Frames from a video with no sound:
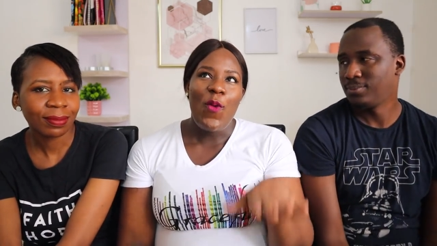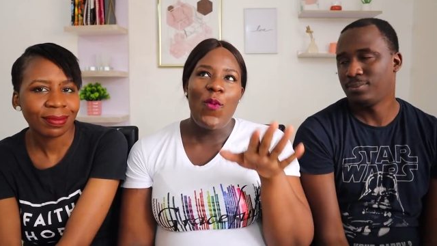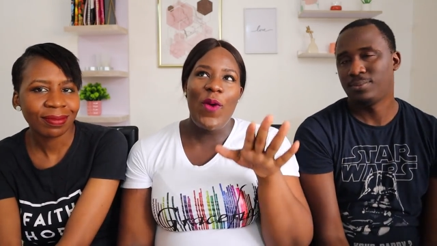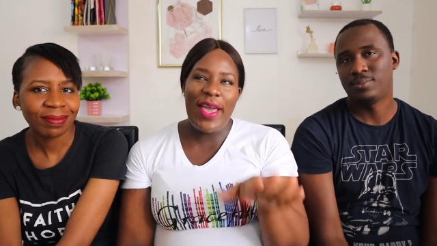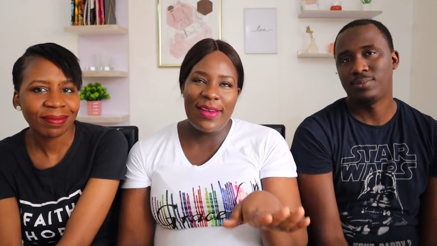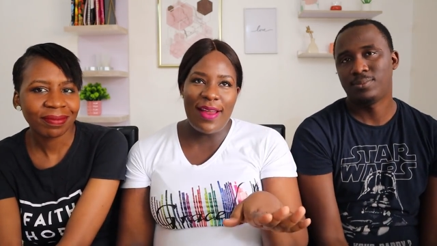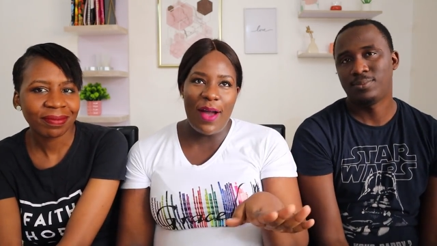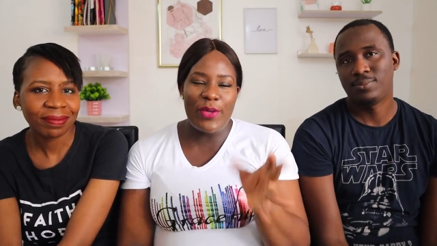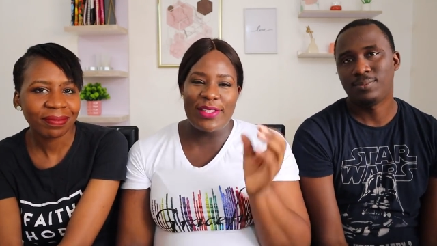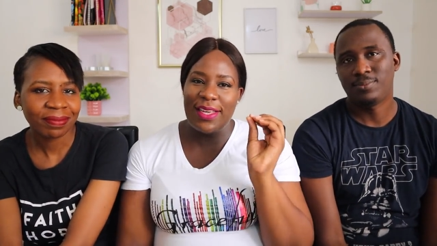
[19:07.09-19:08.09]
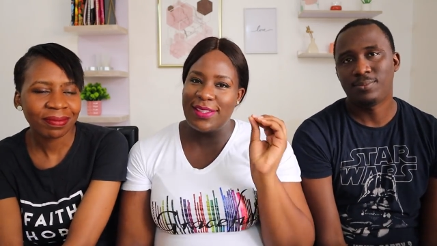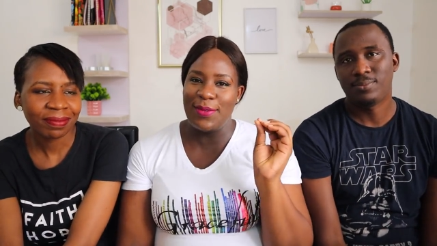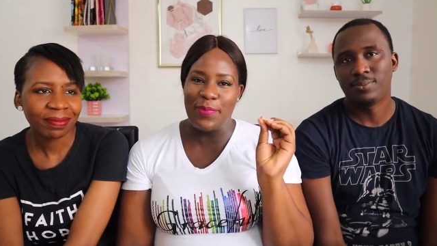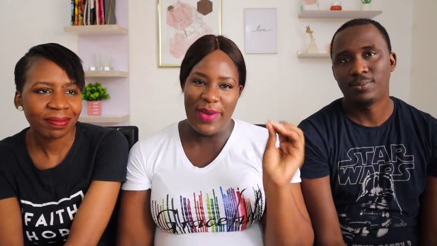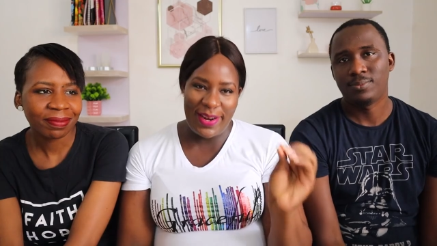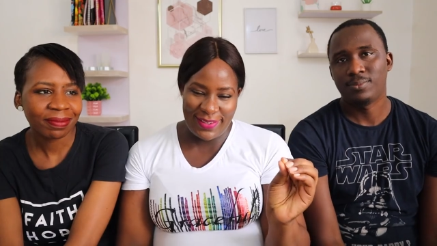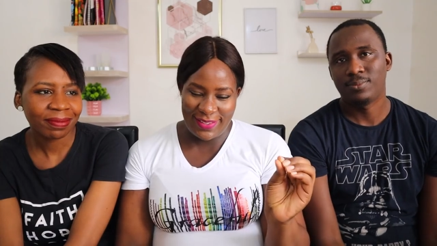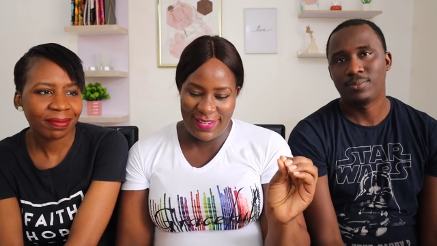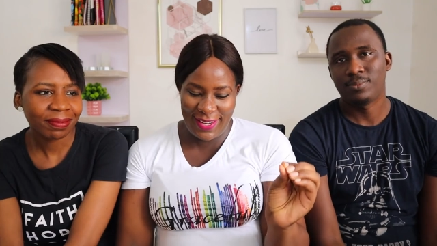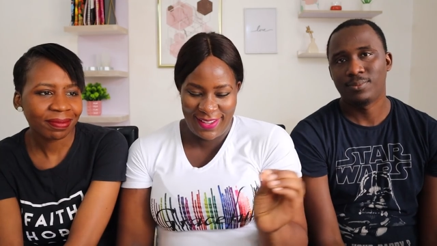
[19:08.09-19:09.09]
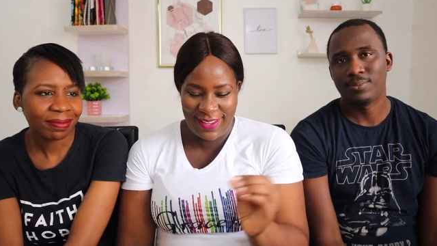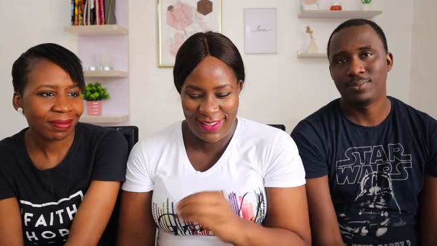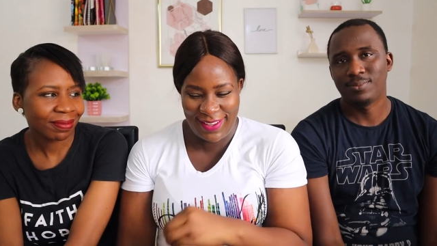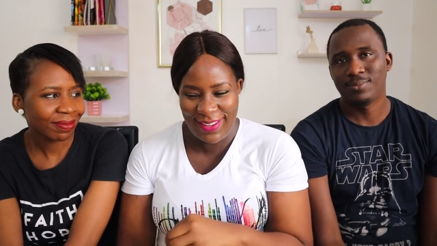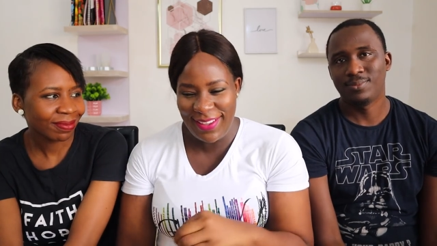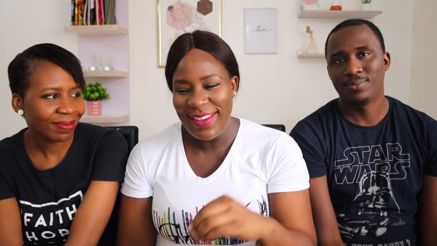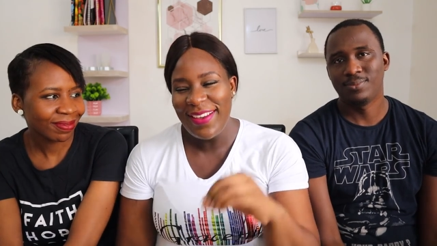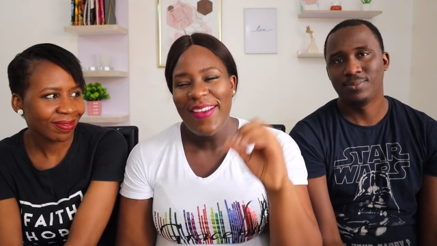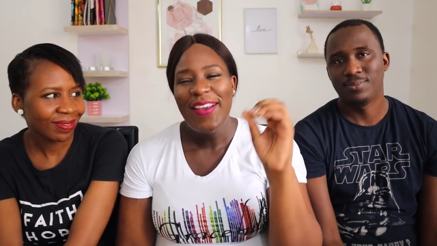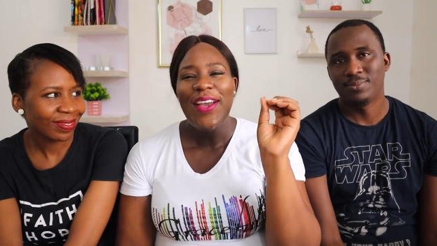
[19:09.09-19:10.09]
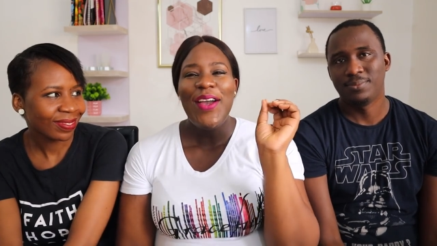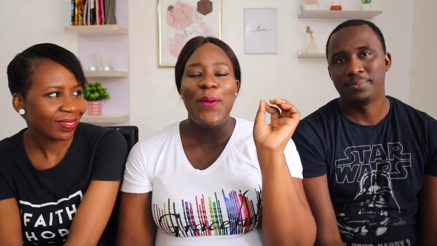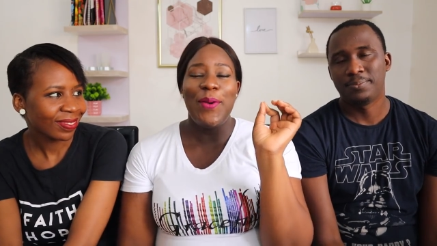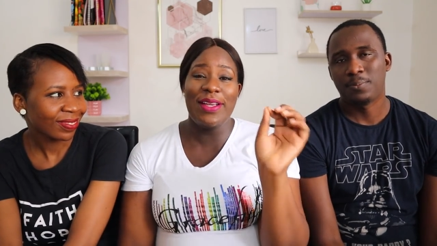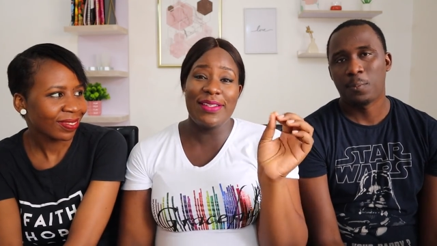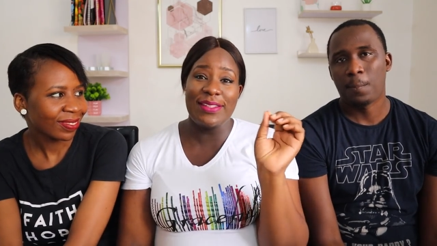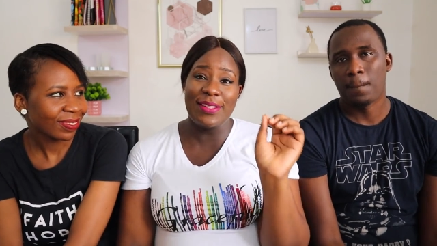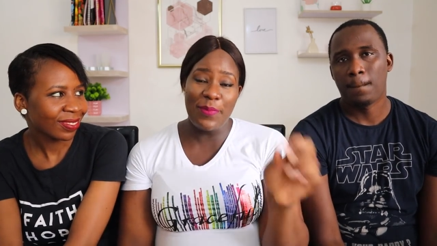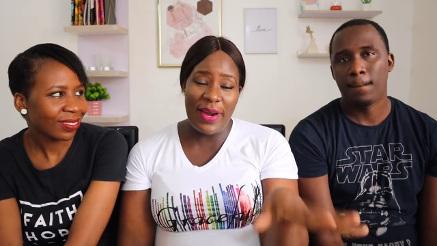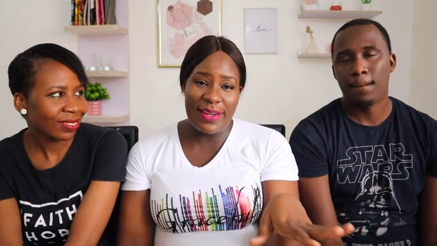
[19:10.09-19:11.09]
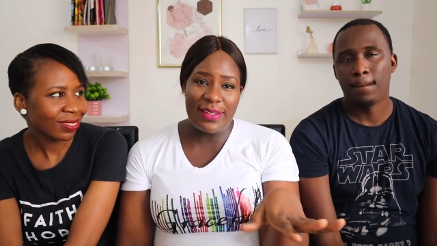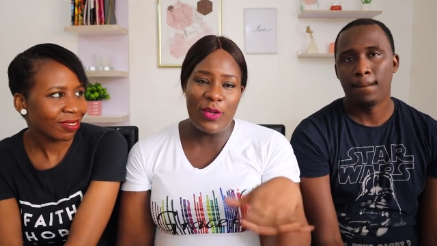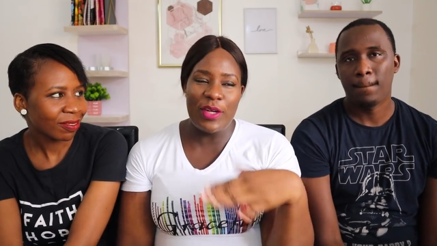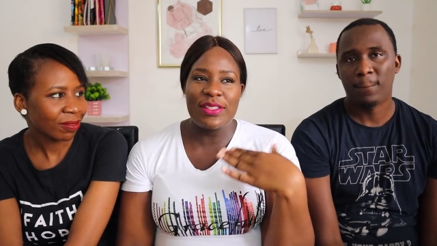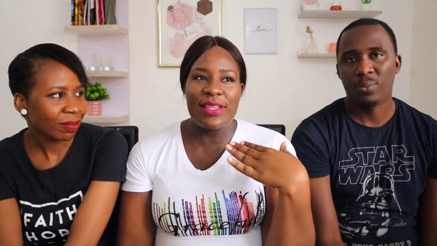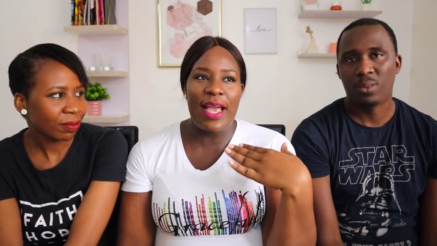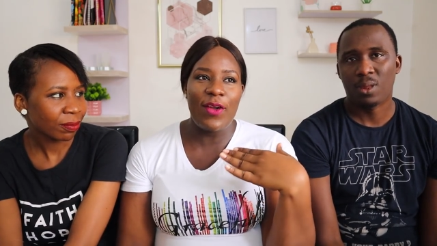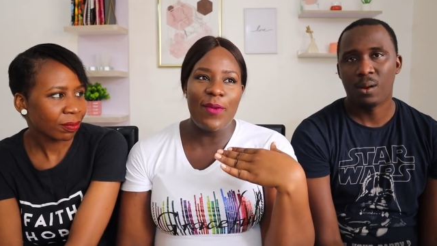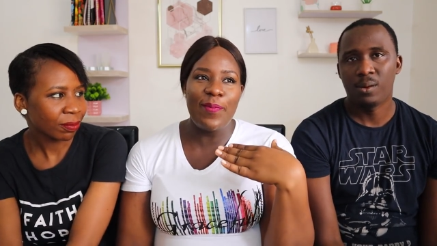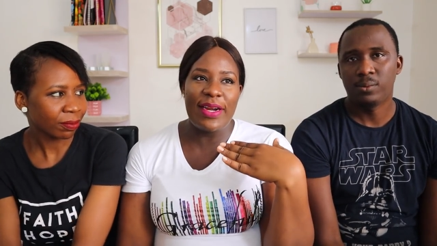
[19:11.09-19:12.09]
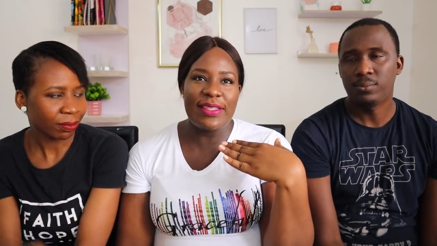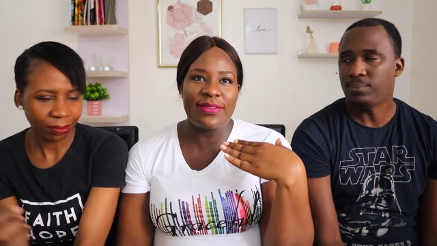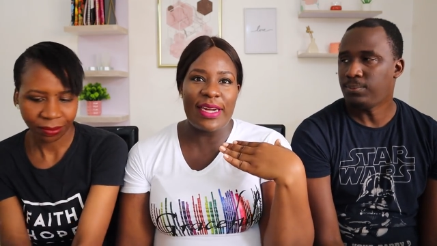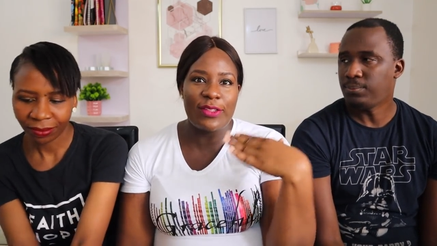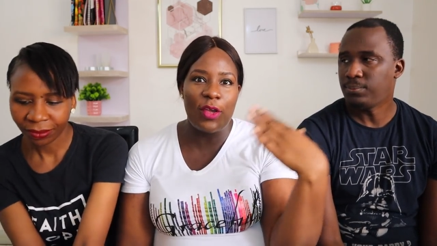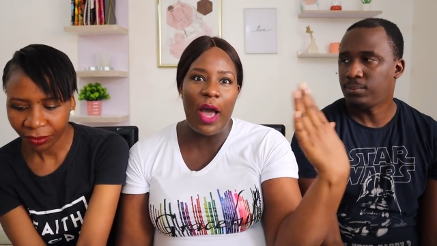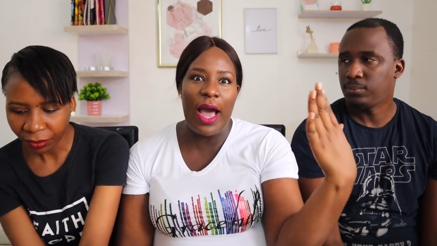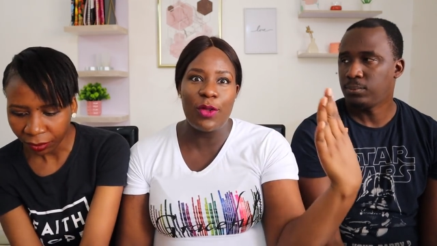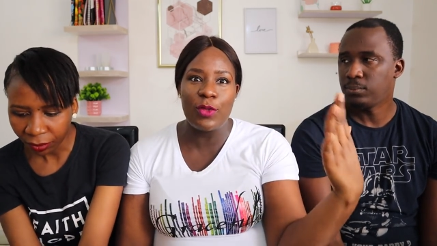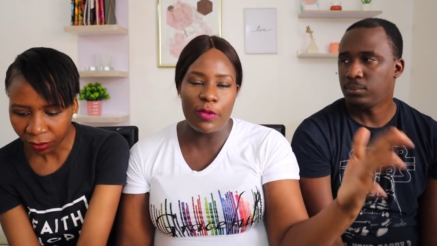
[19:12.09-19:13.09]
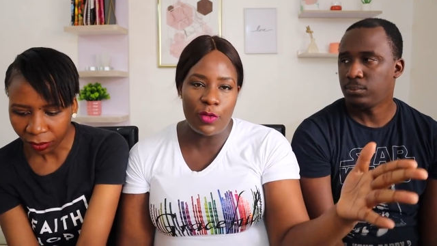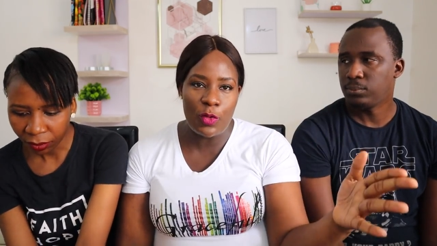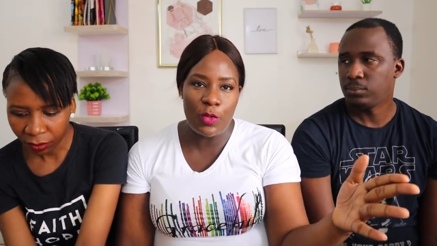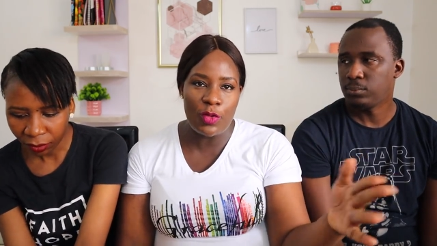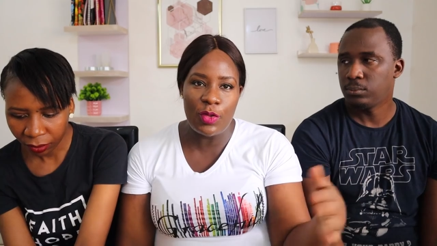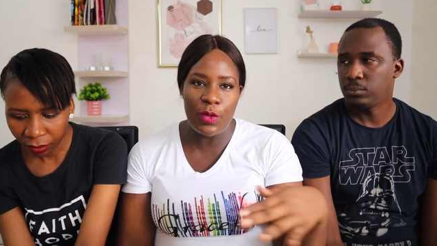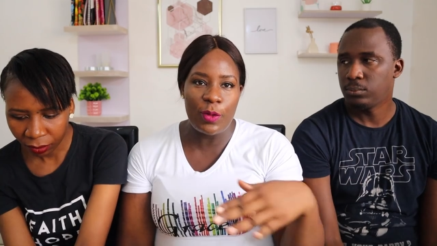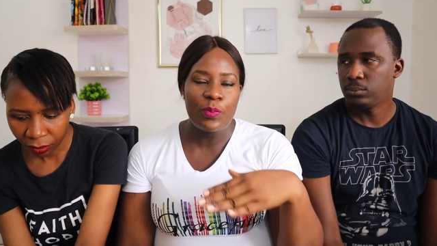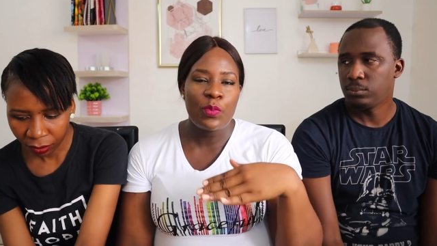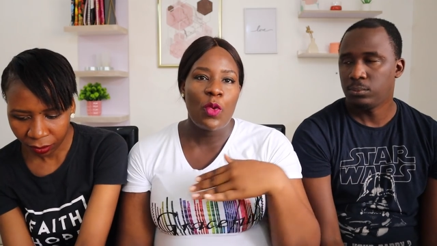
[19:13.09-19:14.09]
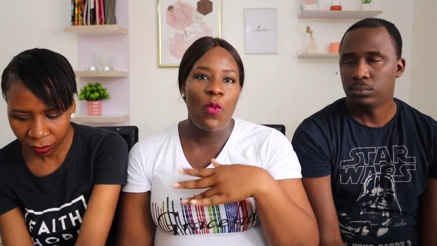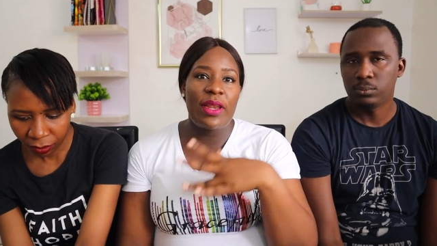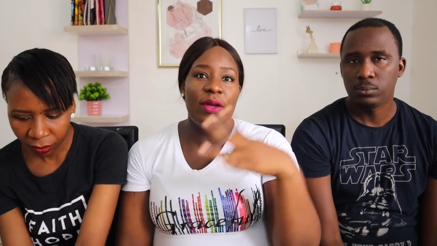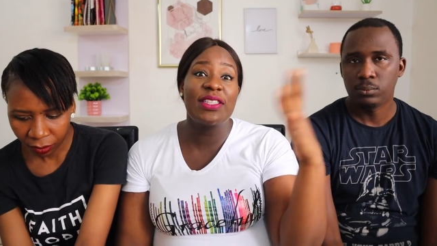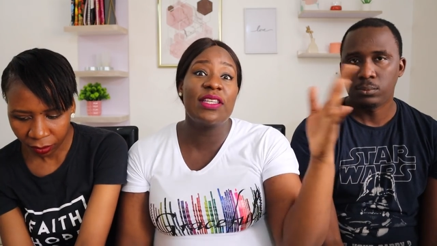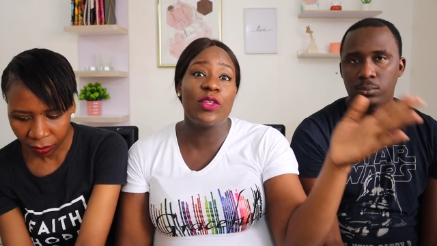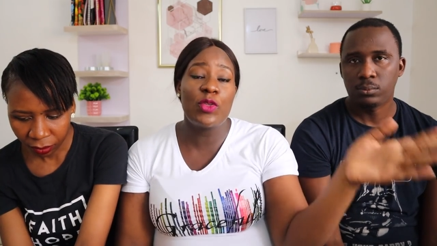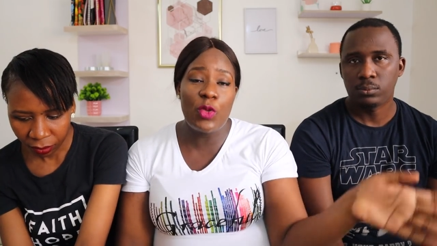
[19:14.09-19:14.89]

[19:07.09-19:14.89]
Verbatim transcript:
Speaker 1: When I was getting married, because I got married right out of school, so while I was still in